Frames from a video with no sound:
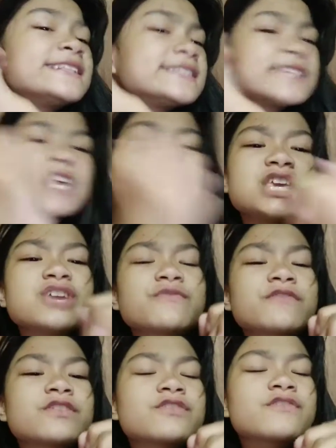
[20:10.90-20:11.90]
Thank you
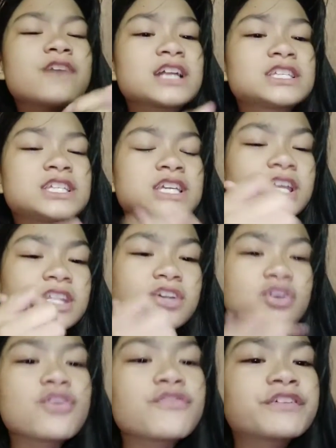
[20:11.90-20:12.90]
for watching at
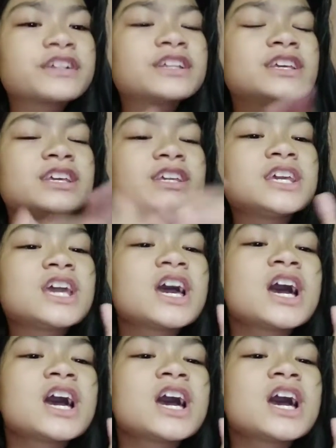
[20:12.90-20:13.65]
hopefully,